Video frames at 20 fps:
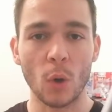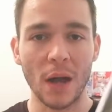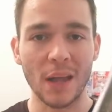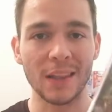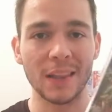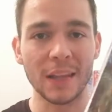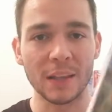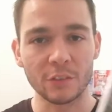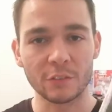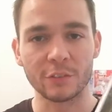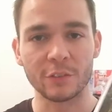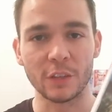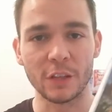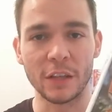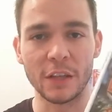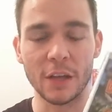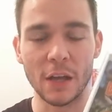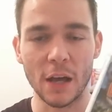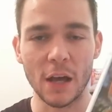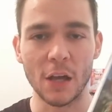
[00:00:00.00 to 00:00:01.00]
quite a
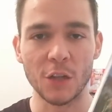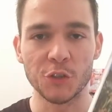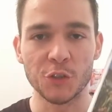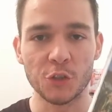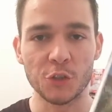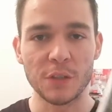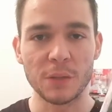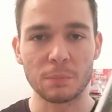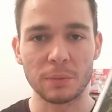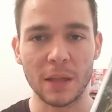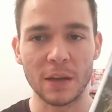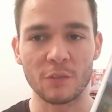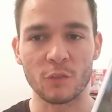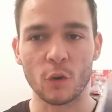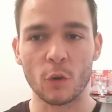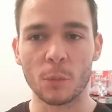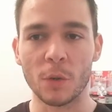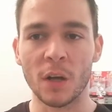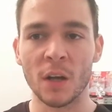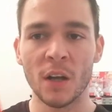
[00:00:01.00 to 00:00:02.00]
lengthy uh, 2D
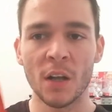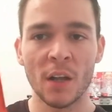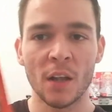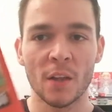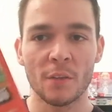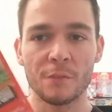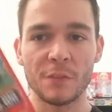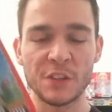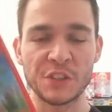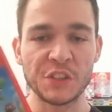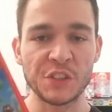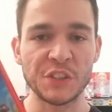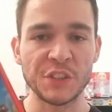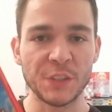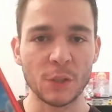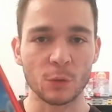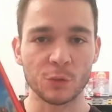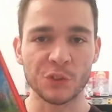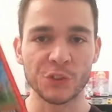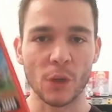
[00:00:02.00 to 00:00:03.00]
platformer. This is
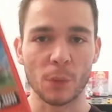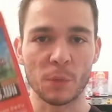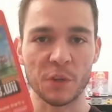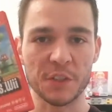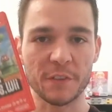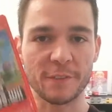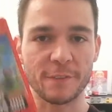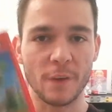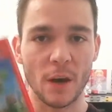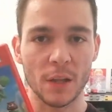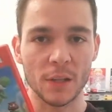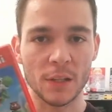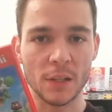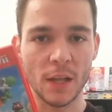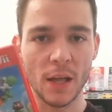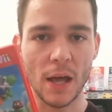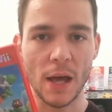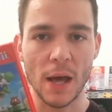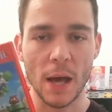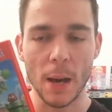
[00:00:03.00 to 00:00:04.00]
still so much fun,
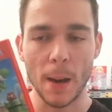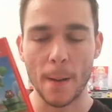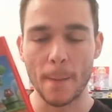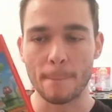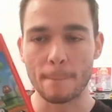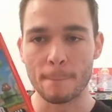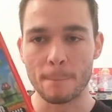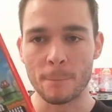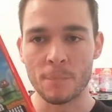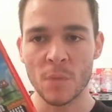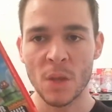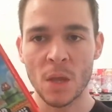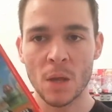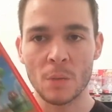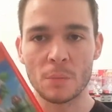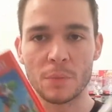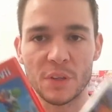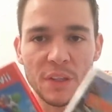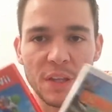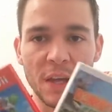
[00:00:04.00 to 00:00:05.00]
um,
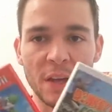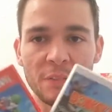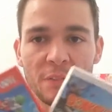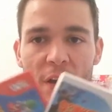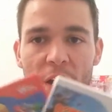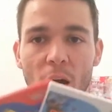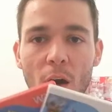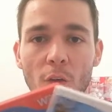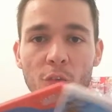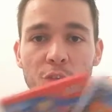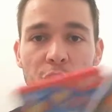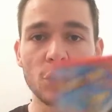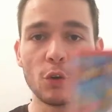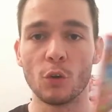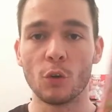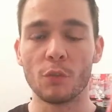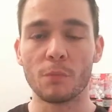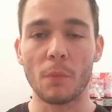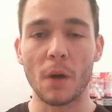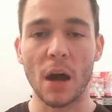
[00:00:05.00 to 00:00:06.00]
but yeah, they are
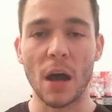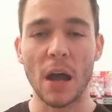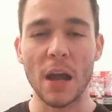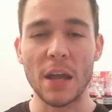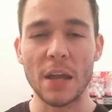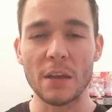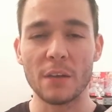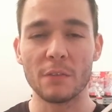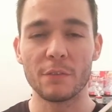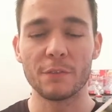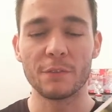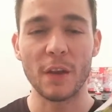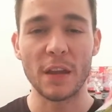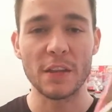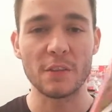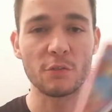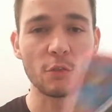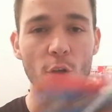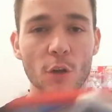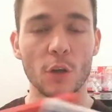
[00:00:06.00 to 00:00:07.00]
two of my
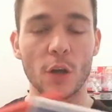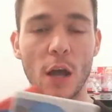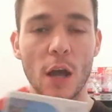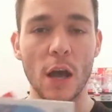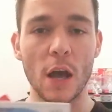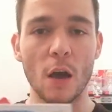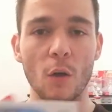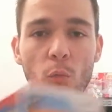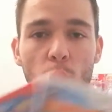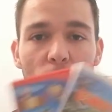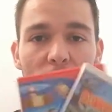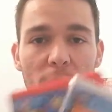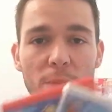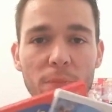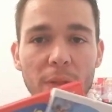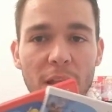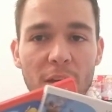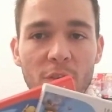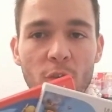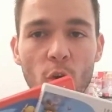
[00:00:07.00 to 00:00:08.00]
favourite uh, Wii
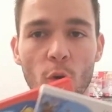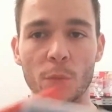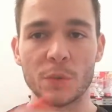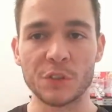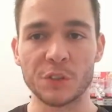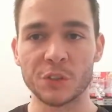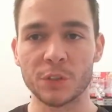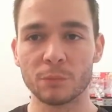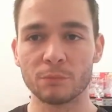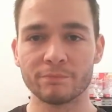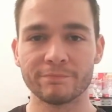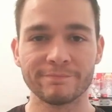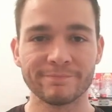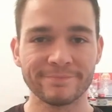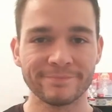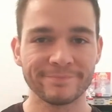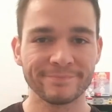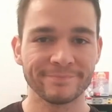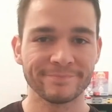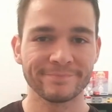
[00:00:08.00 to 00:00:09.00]
platformers
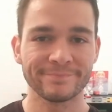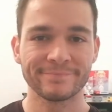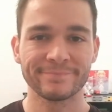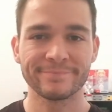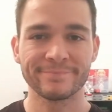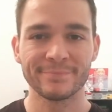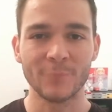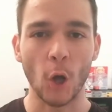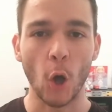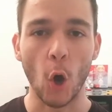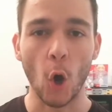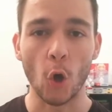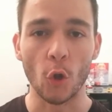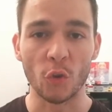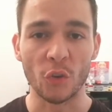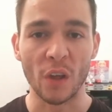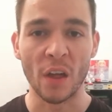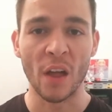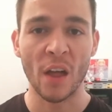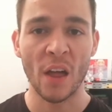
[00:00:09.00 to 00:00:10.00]

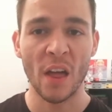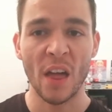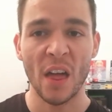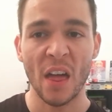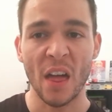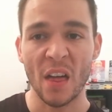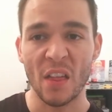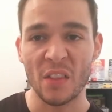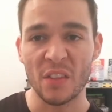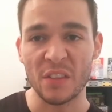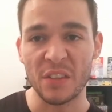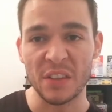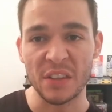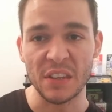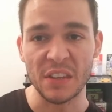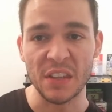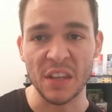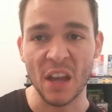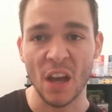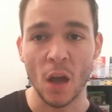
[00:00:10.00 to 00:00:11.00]
on
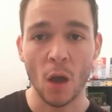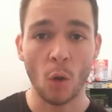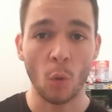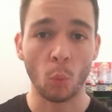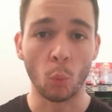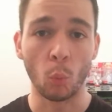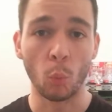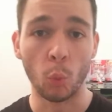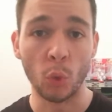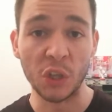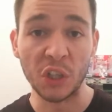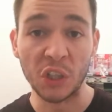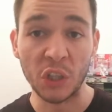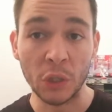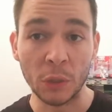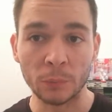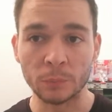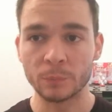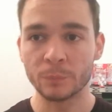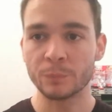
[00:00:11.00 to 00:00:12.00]
the
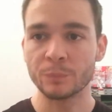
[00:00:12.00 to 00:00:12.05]
Wii